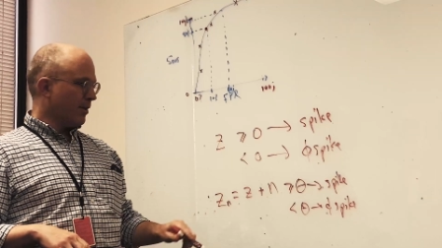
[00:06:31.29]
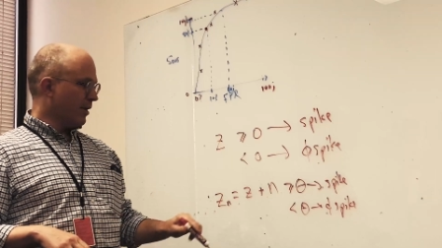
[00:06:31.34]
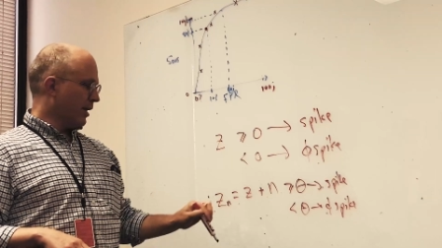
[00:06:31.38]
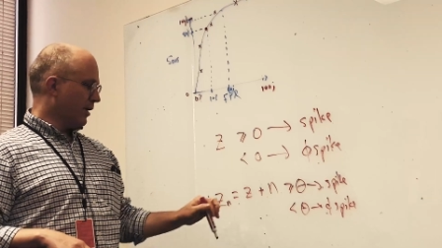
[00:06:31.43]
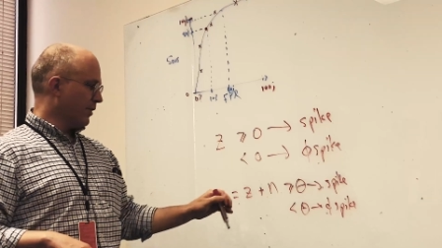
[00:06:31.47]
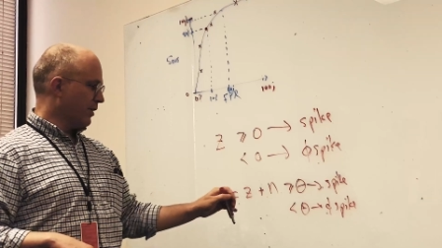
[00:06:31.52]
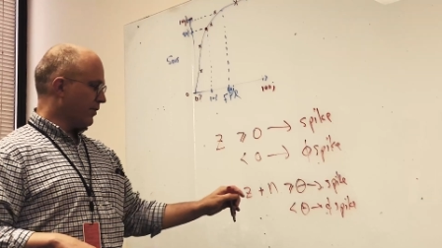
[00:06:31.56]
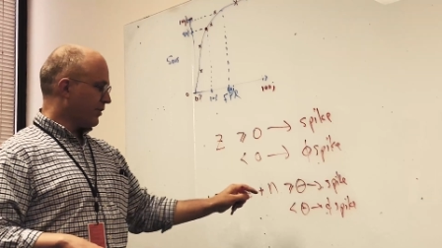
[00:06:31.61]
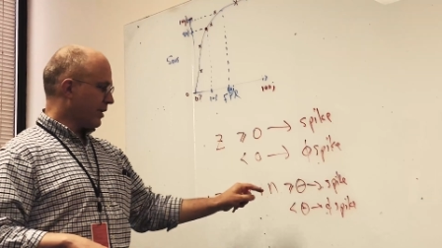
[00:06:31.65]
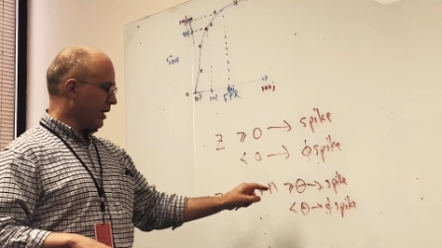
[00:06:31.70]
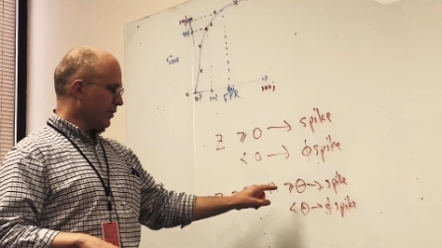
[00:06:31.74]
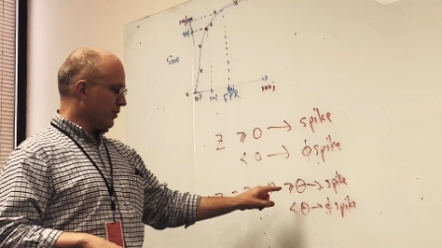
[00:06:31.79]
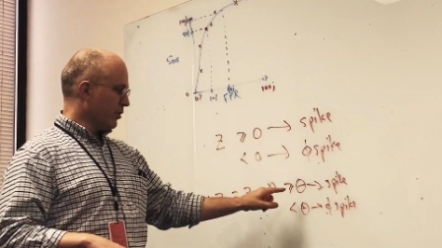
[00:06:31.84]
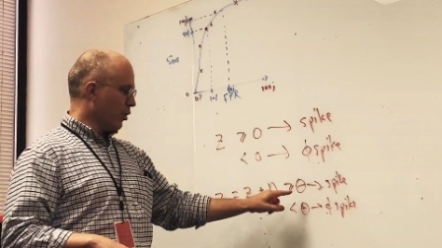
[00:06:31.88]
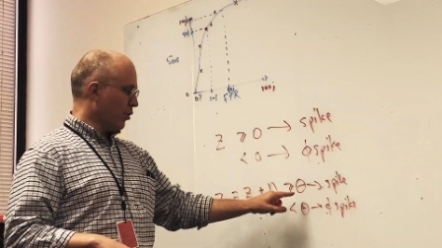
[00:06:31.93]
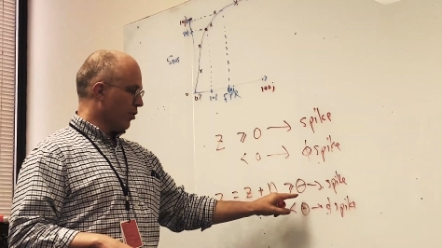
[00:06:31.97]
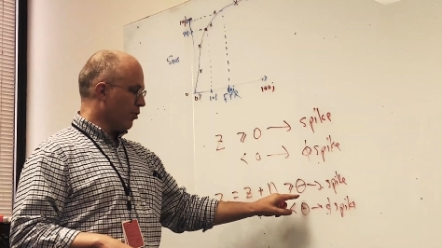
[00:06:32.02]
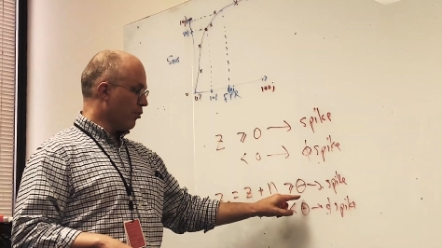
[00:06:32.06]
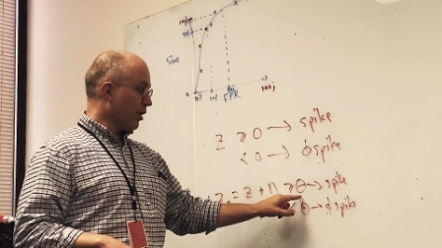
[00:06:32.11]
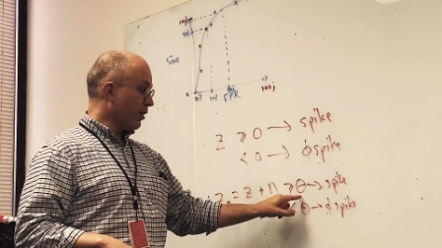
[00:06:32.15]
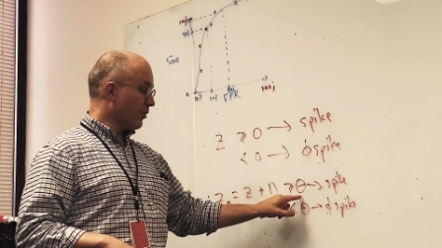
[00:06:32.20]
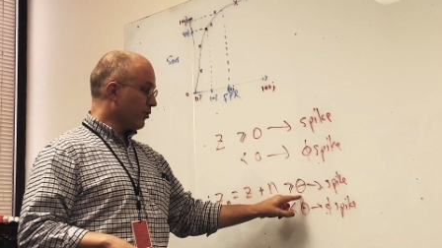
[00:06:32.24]
In this case, no,
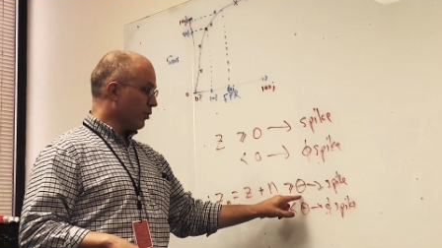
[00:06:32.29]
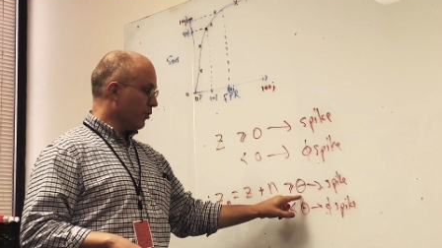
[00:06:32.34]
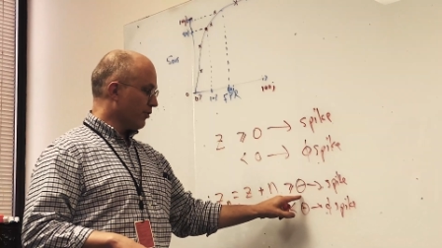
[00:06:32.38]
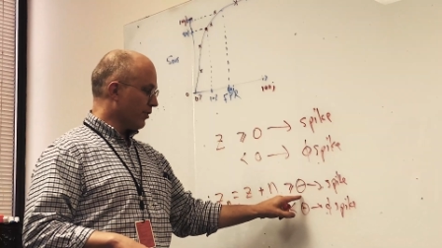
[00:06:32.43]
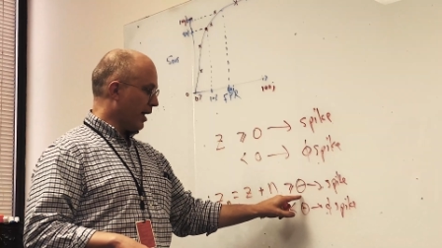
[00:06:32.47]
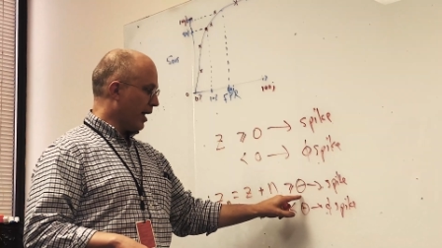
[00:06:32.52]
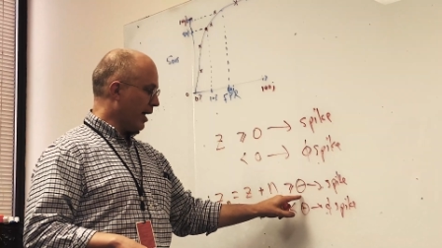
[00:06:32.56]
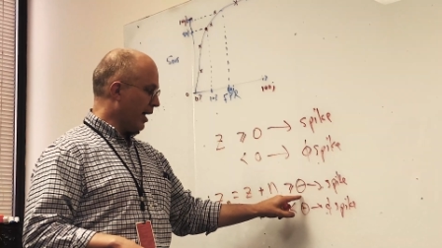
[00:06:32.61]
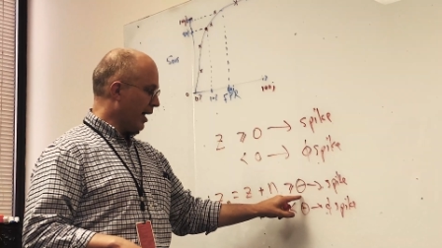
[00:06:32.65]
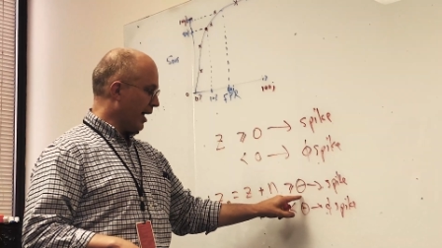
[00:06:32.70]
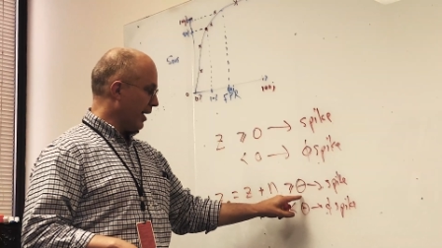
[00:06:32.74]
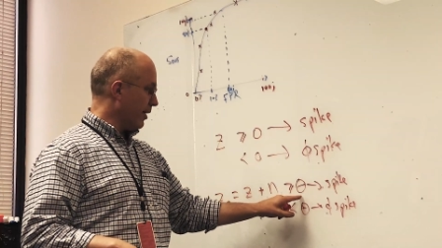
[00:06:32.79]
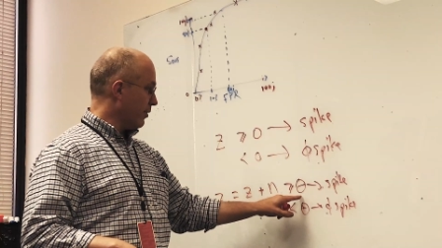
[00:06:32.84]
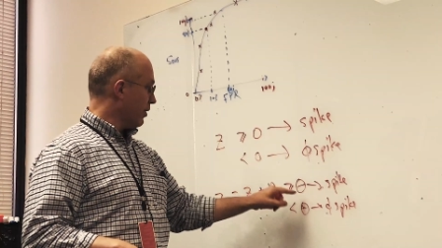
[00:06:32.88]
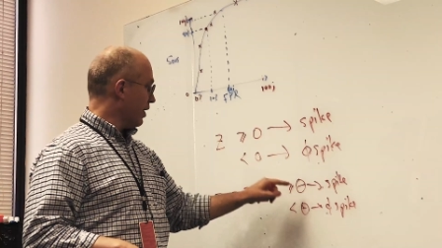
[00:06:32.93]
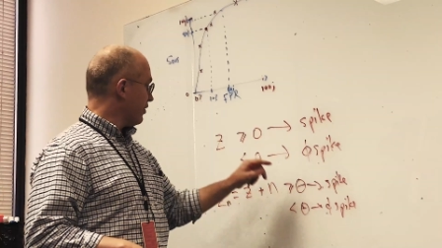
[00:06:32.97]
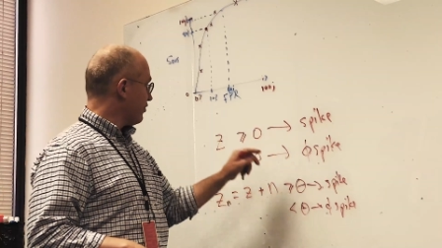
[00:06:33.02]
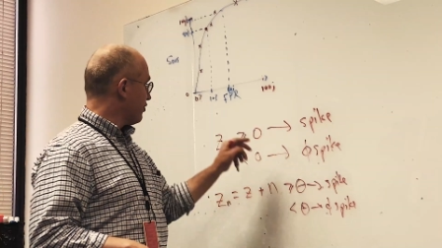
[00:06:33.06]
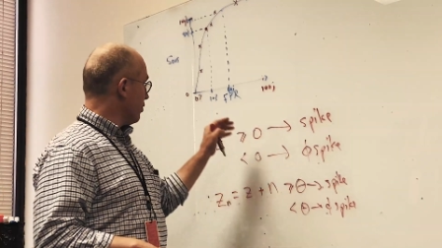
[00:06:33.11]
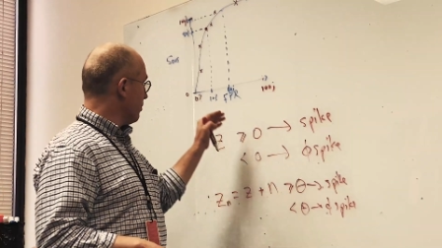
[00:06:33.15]
the threshold's high, right?